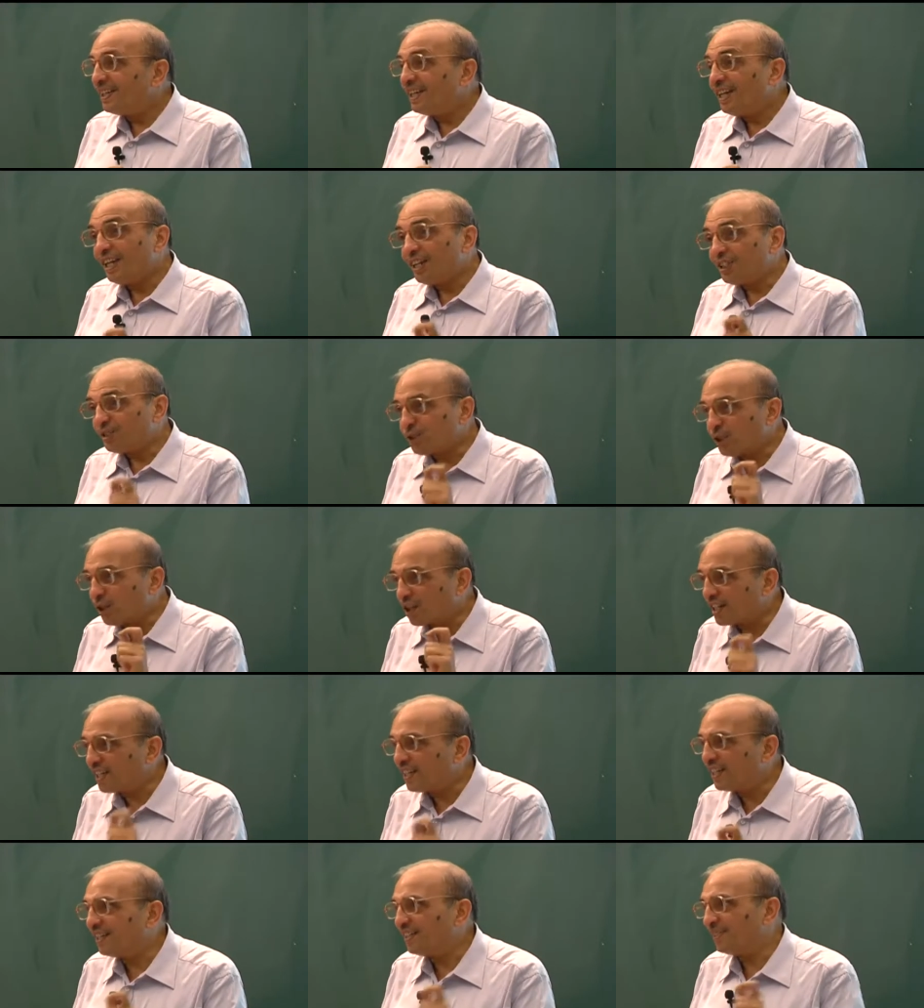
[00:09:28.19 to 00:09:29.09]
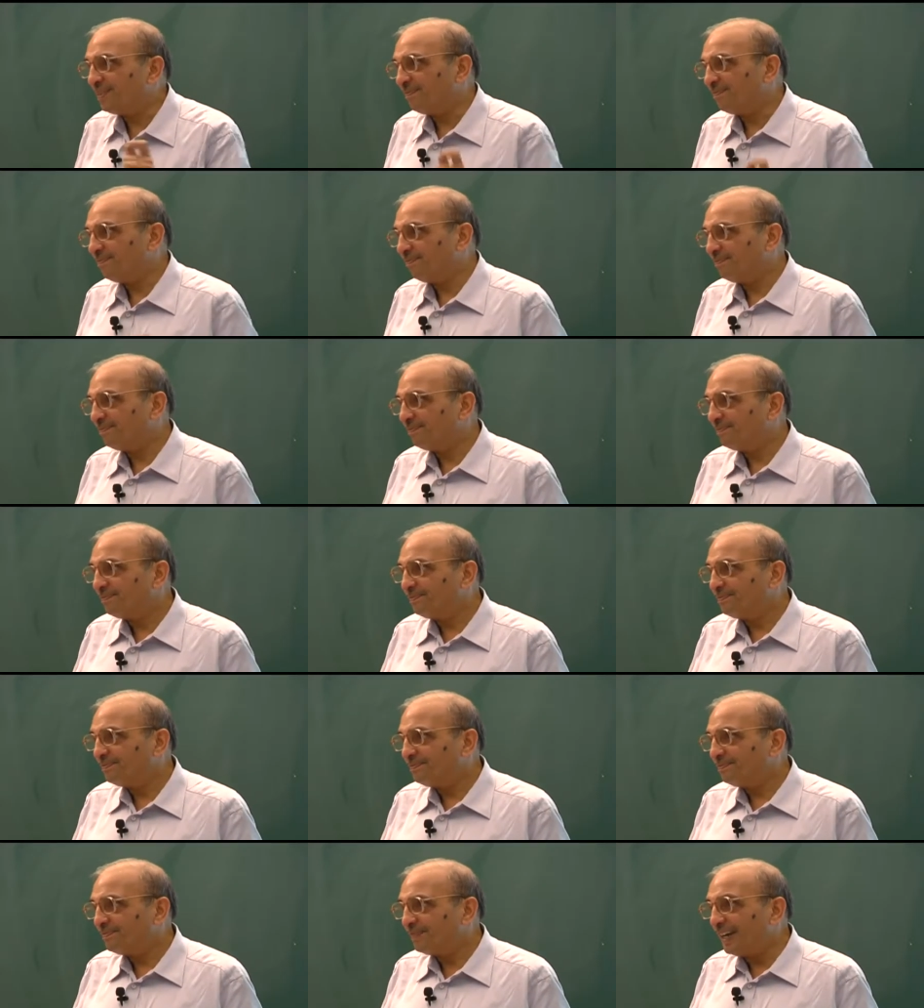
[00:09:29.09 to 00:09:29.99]
extra care
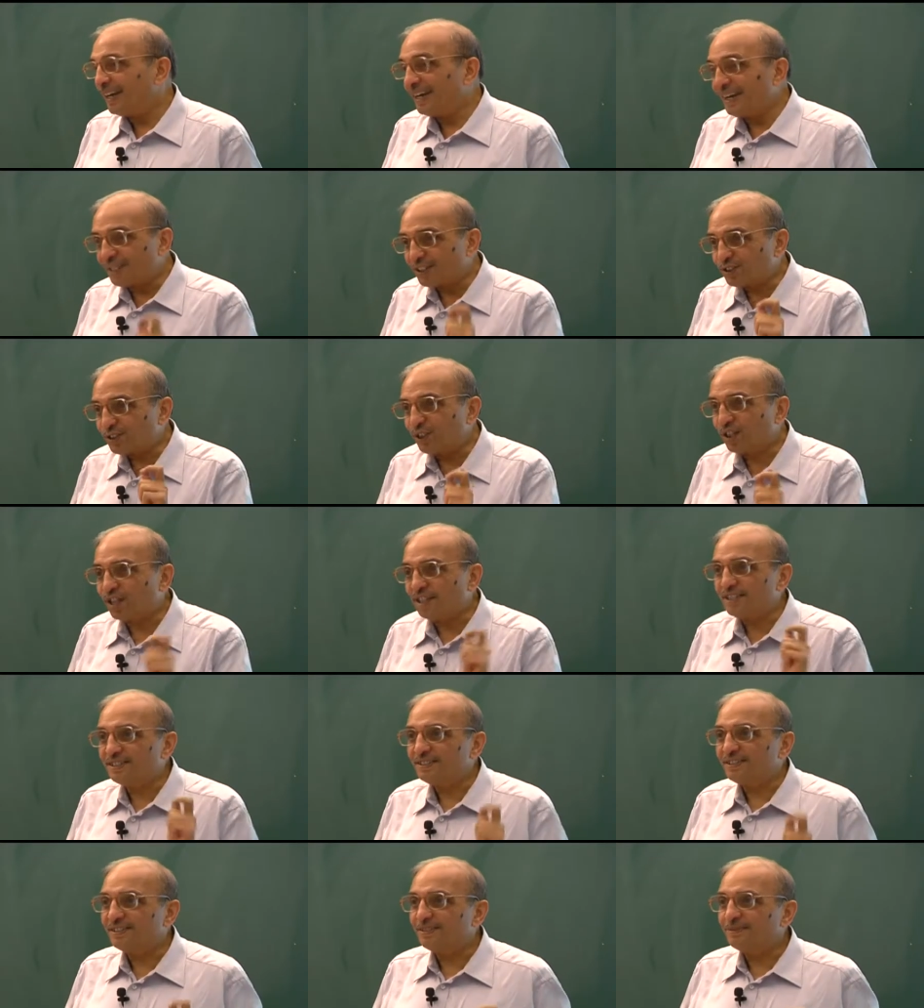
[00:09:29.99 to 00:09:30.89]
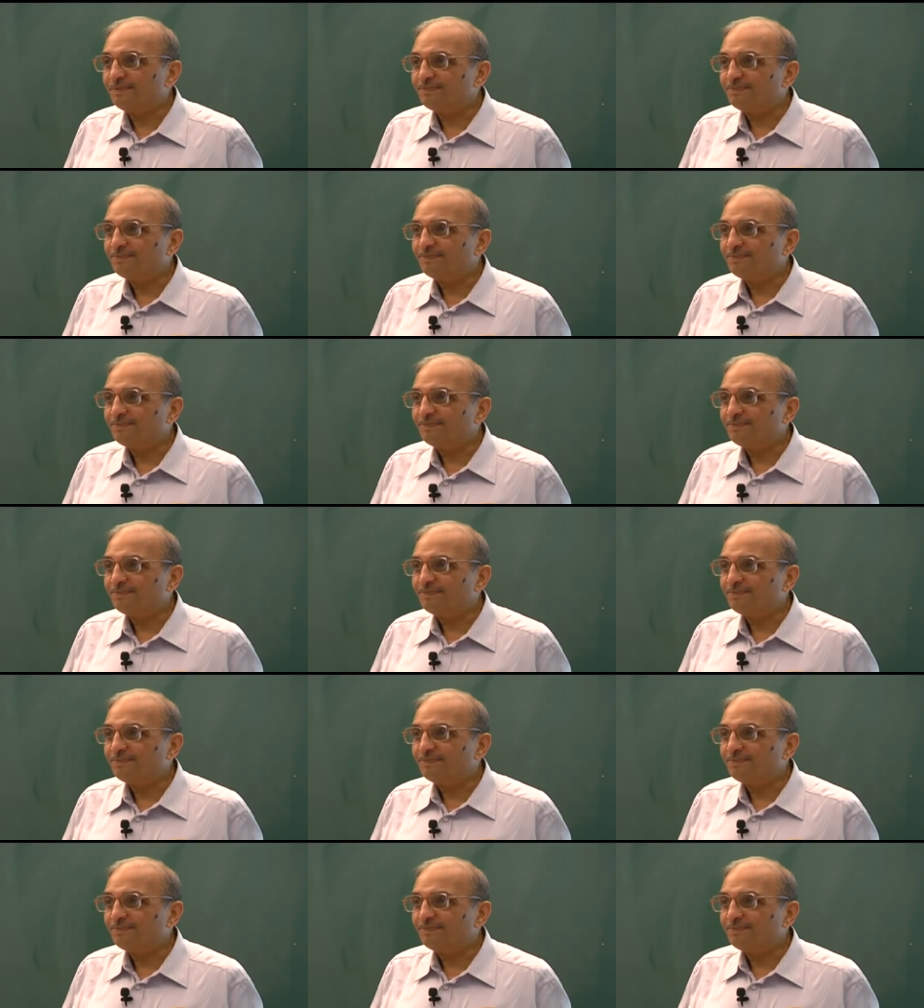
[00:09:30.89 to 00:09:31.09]
and extra concern.